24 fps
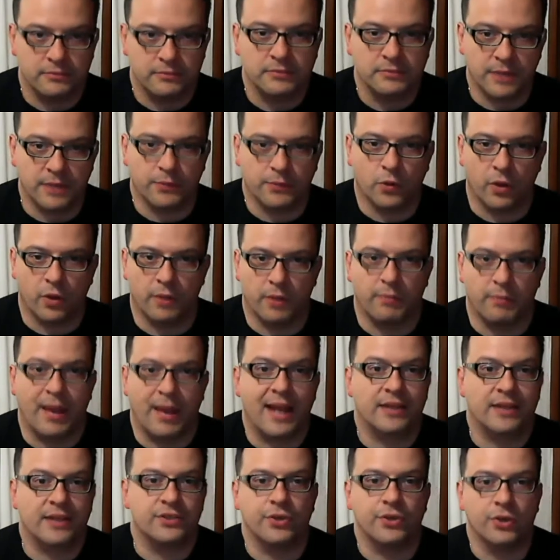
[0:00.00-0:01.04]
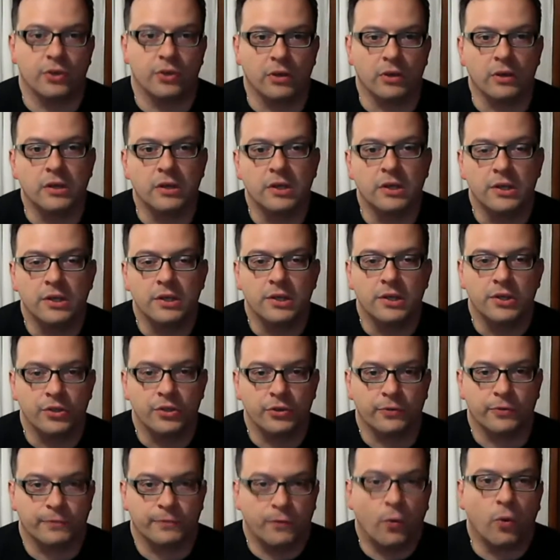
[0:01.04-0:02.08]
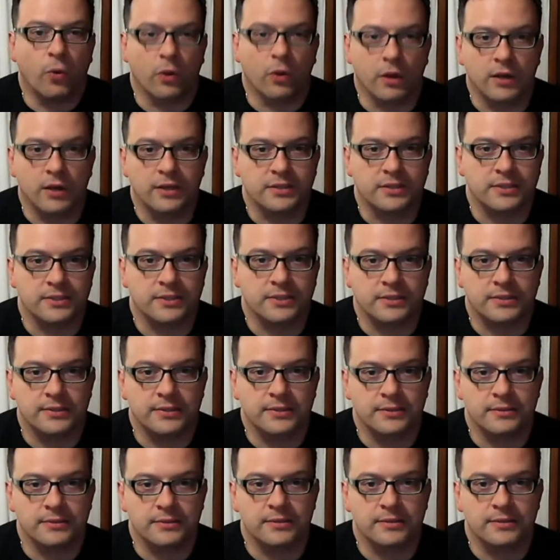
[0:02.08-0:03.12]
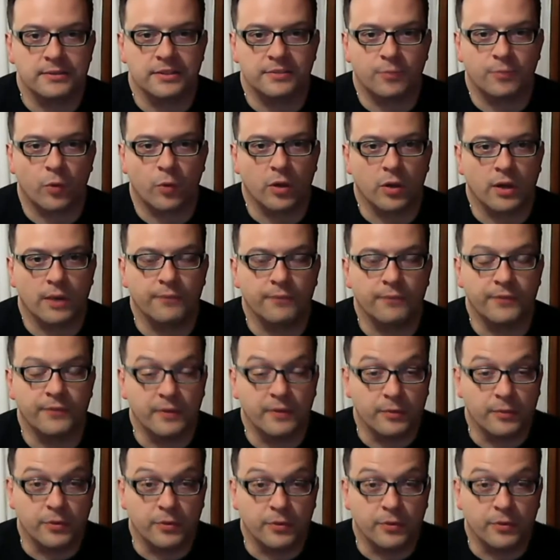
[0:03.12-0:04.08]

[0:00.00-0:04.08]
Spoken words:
keep going back to your four because it's more comfortable.